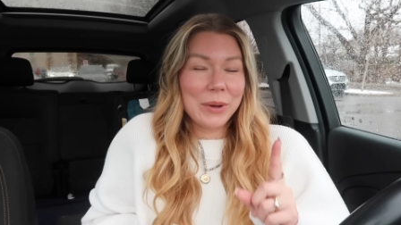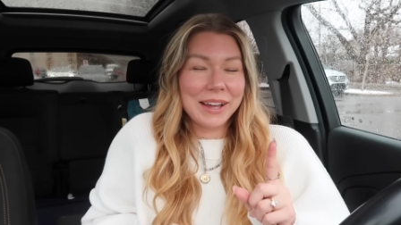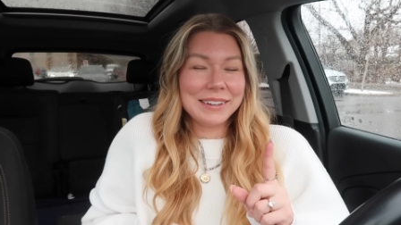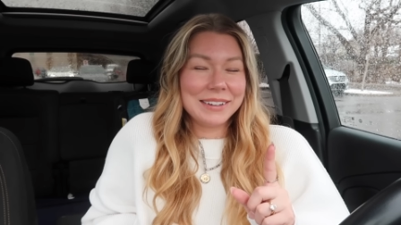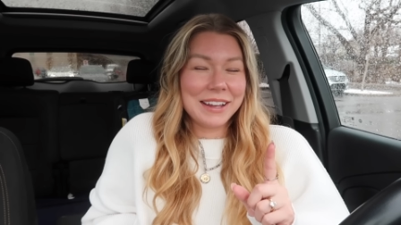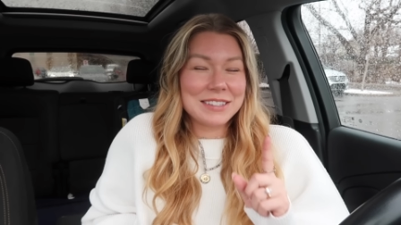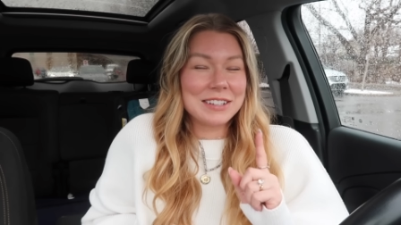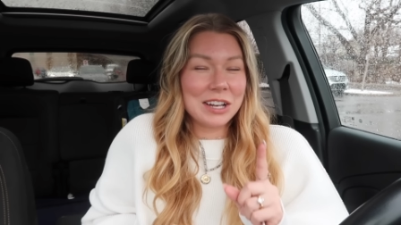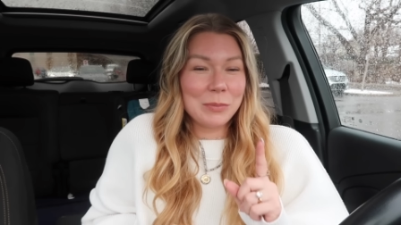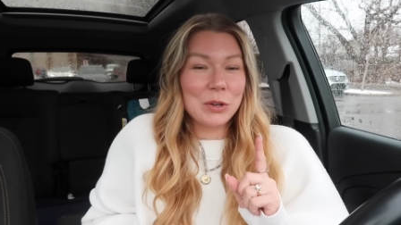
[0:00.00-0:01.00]
But it's
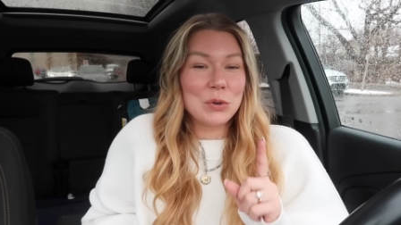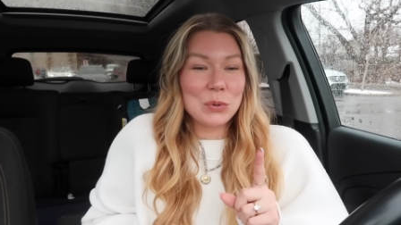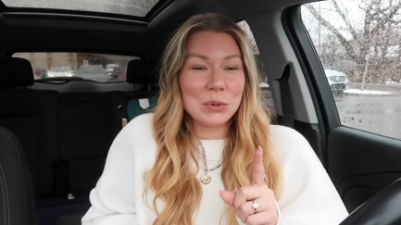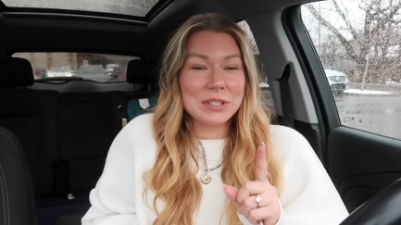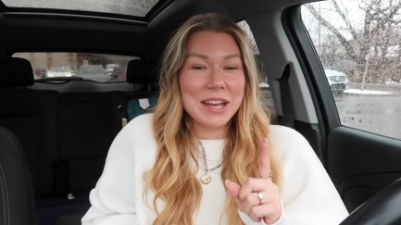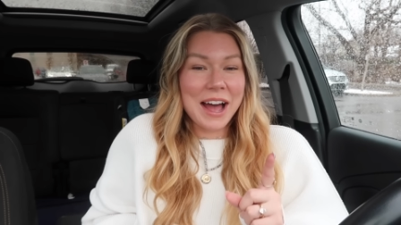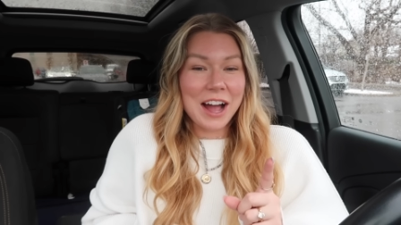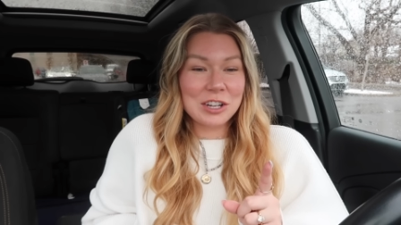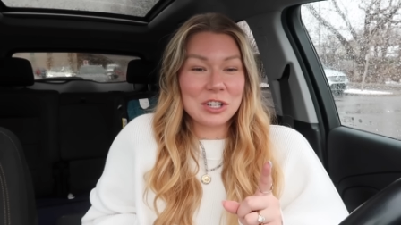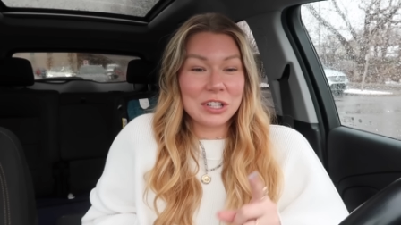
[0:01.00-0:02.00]
gonna be cool to
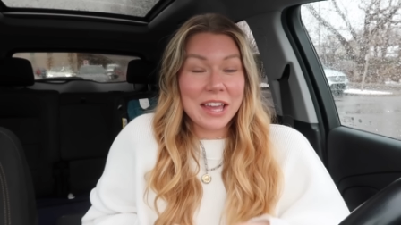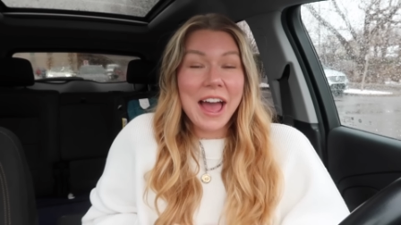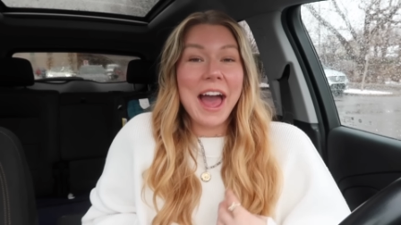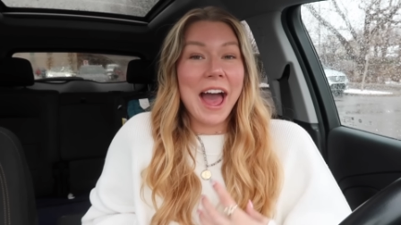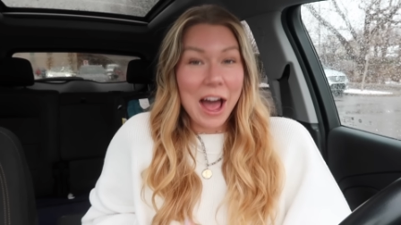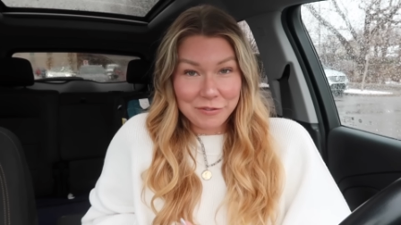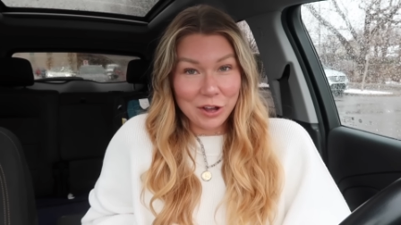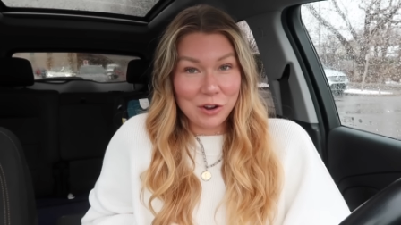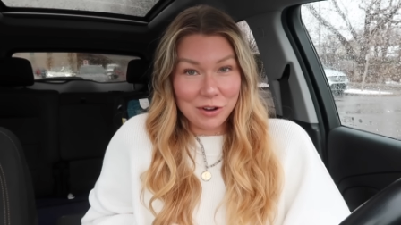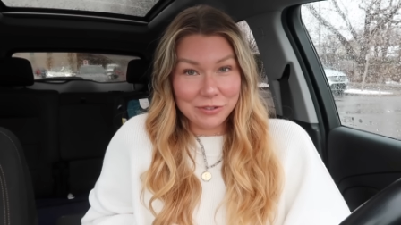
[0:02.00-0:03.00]
actually have
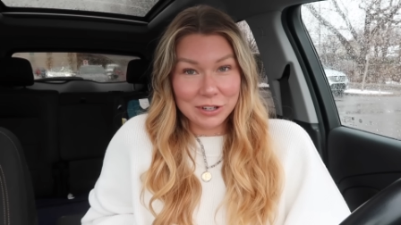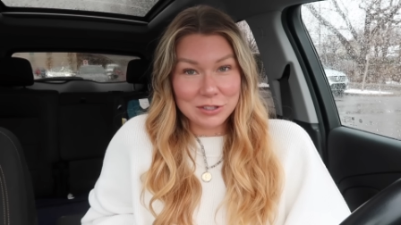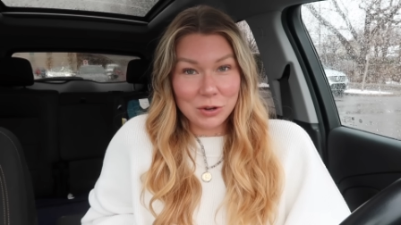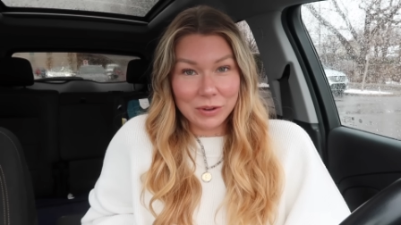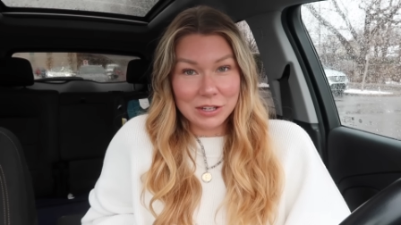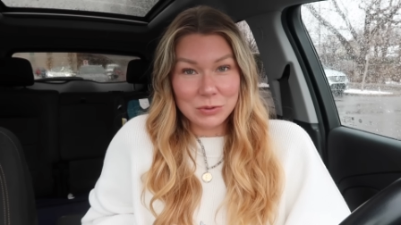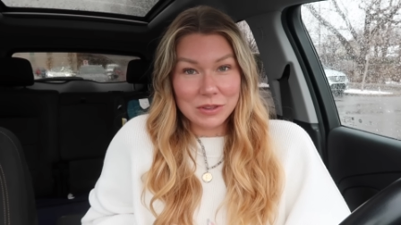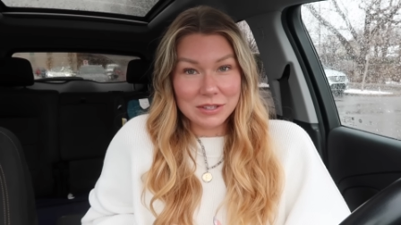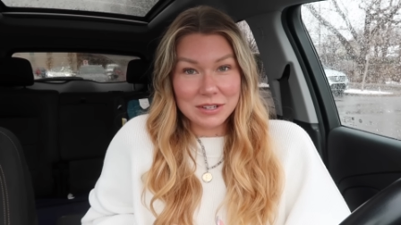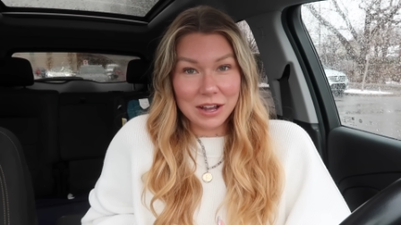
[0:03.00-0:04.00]
that confidence going into
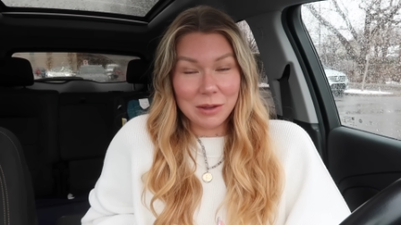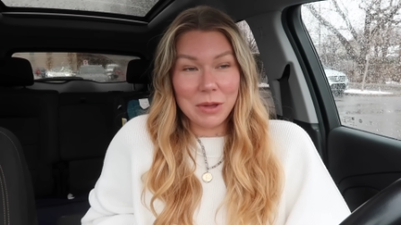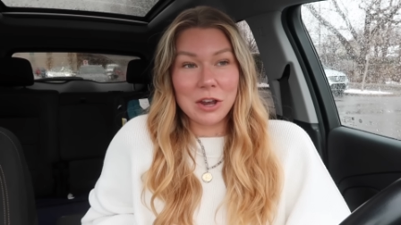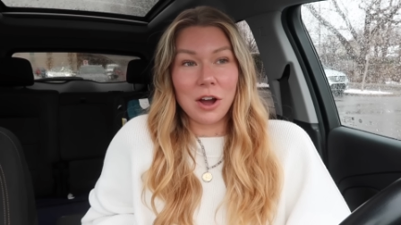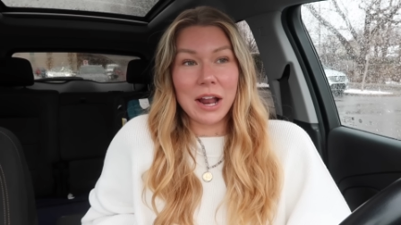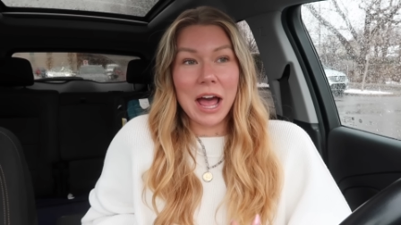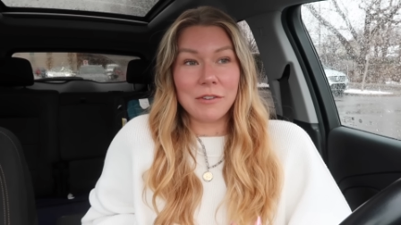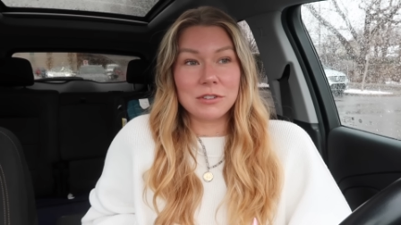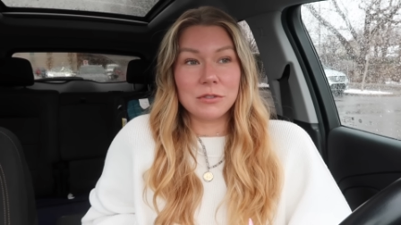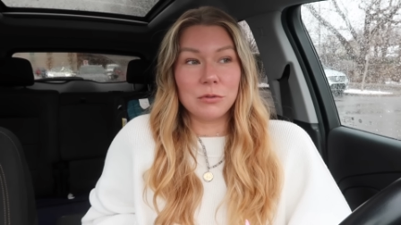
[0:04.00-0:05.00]
it this time and not
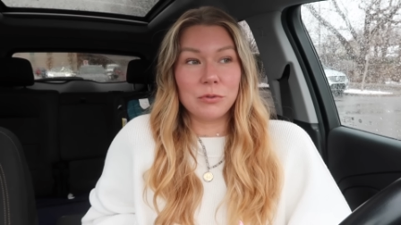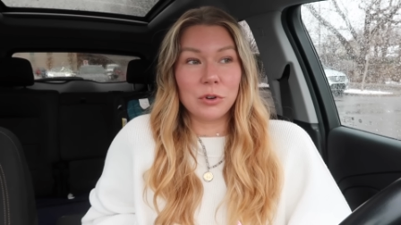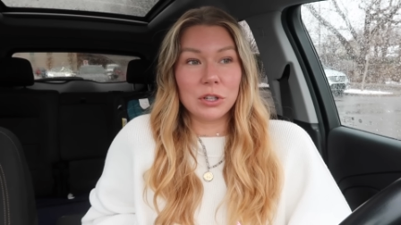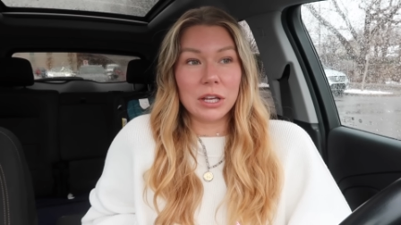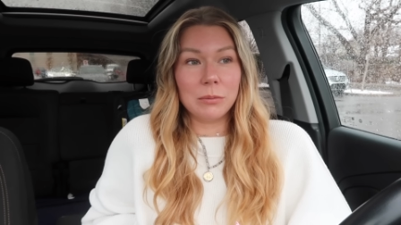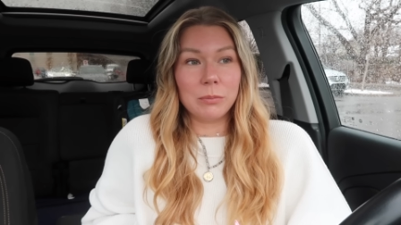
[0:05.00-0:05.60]
have to fully